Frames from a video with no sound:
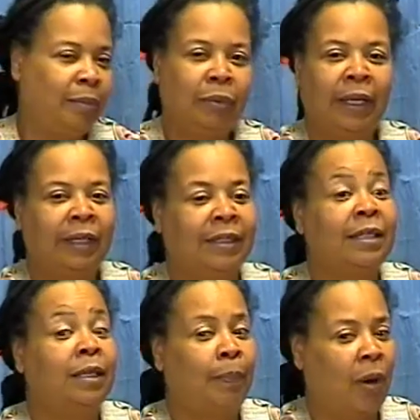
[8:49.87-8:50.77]
brings.
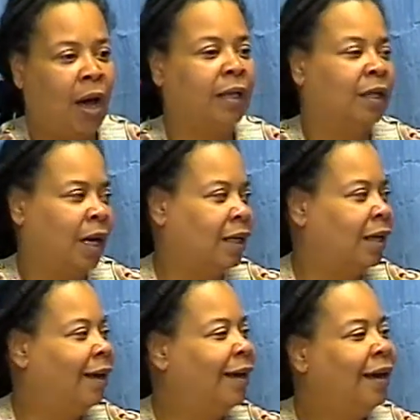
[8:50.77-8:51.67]
It's a potluck.
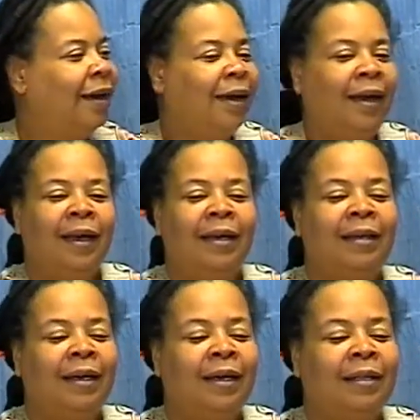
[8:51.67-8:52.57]
Mm -hmm. And
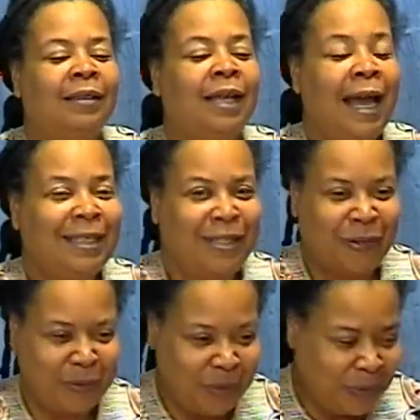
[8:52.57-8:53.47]
uh, last
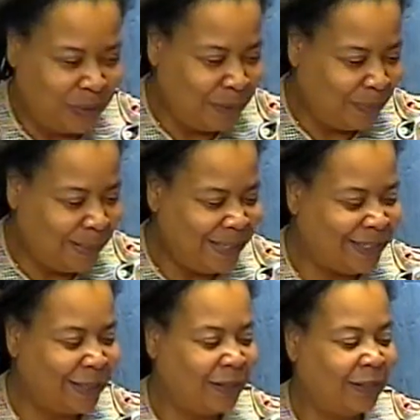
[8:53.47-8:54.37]
year, we were really pleased
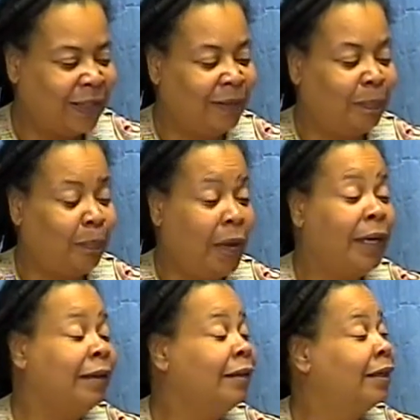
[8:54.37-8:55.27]
that the
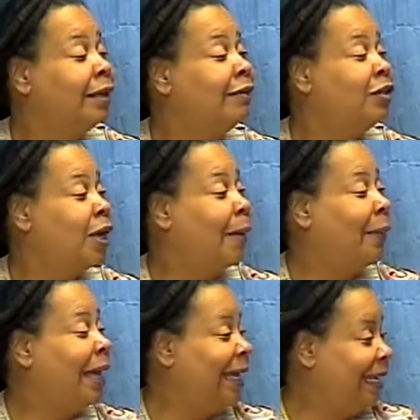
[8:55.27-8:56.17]
mayor of
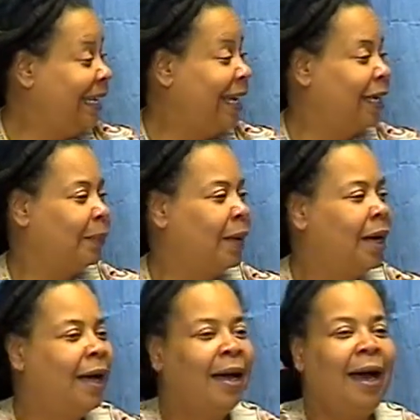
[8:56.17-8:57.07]
Champaign came.
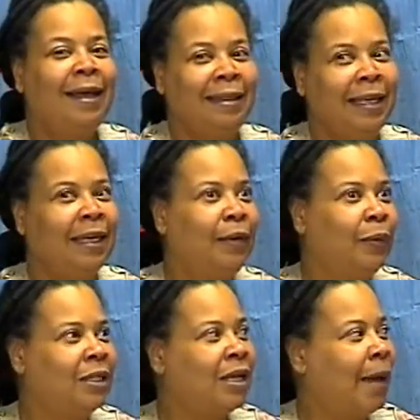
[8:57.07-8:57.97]
I think he
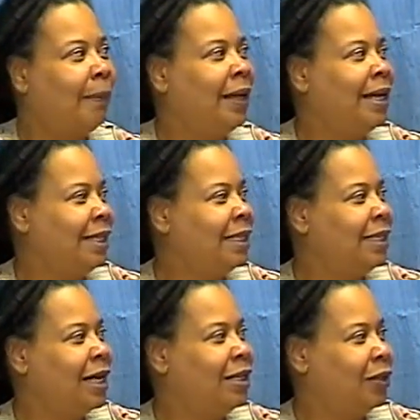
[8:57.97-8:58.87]
was not planning to
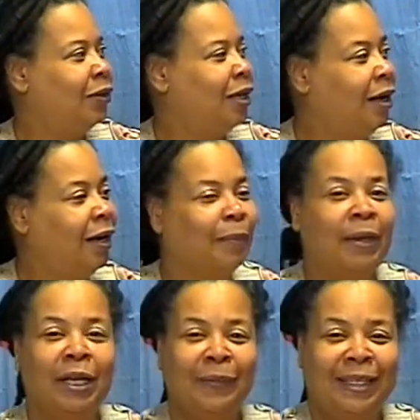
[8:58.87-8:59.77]
stay so long, but
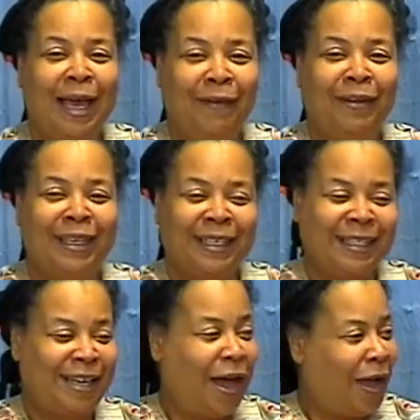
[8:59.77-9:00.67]
he was having a good
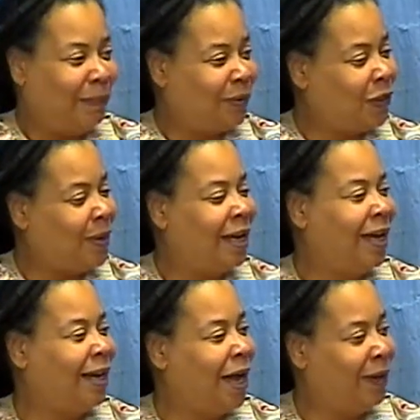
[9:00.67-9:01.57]
time. Yes, so he
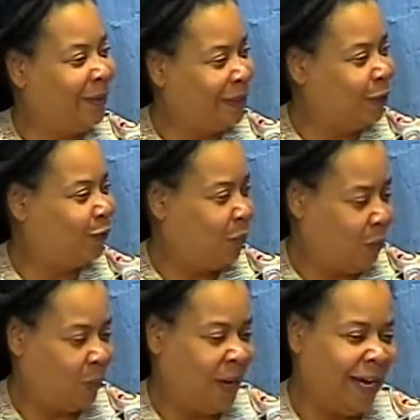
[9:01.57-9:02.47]
hung that. out with us for a
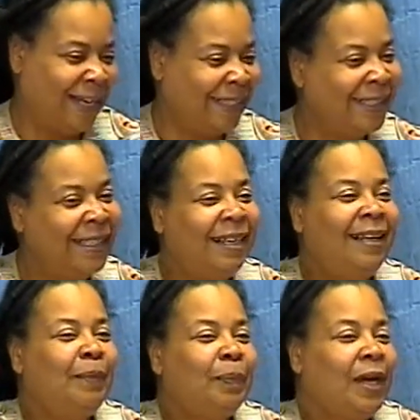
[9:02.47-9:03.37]
while. yes.